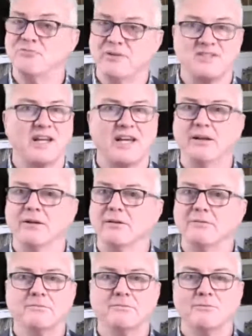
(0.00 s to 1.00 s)
retail,
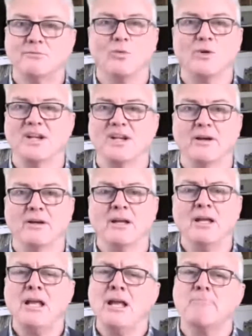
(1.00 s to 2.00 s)
whatever.
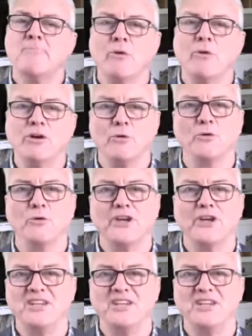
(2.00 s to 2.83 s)
But we also